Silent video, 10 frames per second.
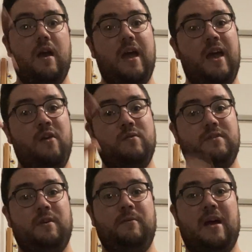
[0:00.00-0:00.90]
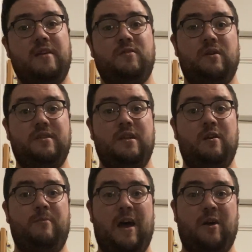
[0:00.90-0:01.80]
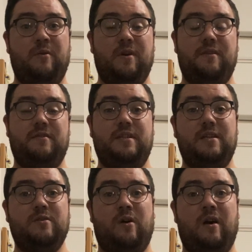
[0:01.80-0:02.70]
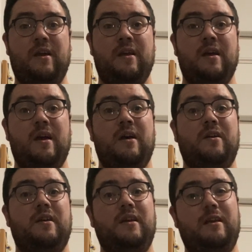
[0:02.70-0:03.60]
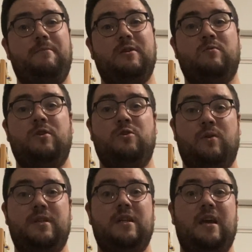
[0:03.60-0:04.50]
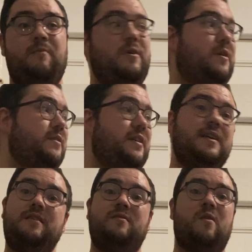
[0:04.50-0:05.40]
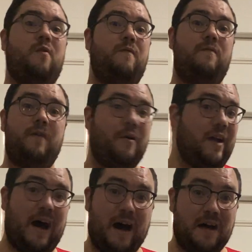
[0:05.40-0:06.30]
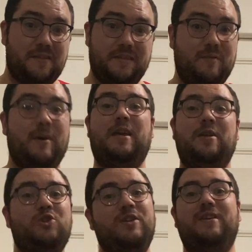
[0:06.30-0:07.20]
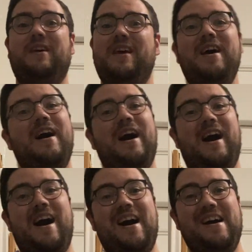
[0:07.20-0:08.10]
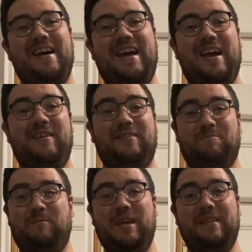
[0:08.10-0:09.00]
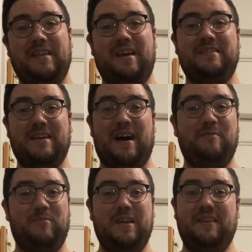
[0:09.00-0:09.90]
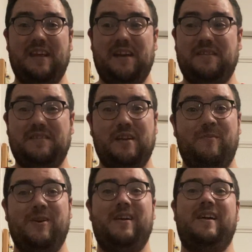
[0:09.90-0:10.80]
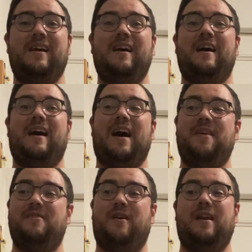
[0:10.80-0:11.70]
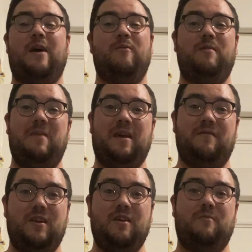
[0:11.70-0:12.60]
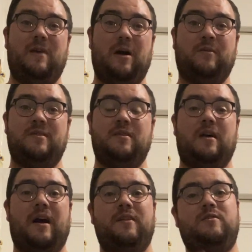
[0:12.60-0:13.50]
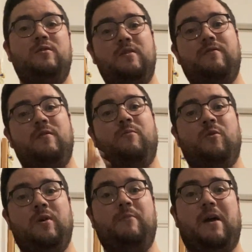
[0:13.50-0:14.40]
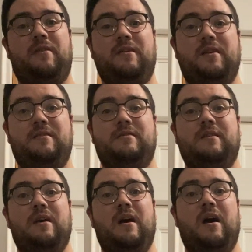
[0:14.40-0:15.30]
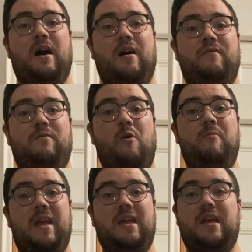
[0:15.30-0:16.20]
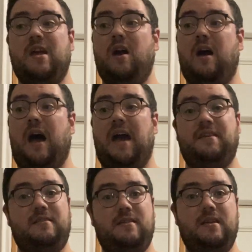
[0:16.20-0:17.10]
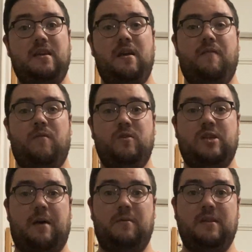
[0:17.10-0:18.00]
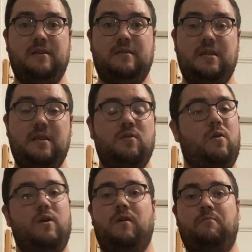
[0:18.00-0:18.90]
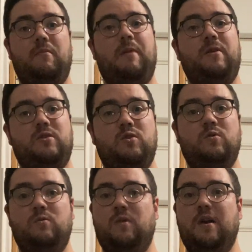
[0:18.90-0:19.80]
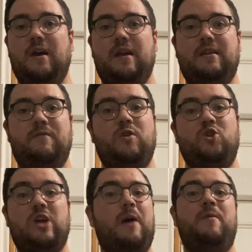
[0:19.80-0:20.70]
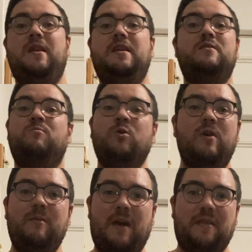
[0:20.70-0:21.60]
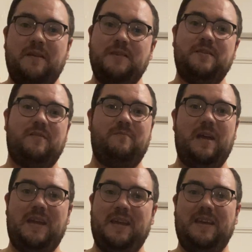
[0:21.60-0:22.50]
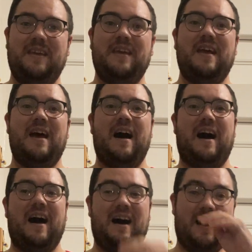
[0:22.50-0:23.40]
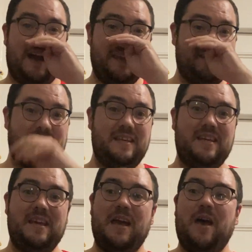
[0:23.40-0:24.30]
Hey, what's up guys? Chris here, back with another tea talk. Gonna keep this one short today because it is very hot in my kitchen. And being that it's hot, being that it's summer, I thought I would make a video about two different brewing methods of making iced tea for Japanese tea, or maybe two different Japanese brewing methods of making iced tea.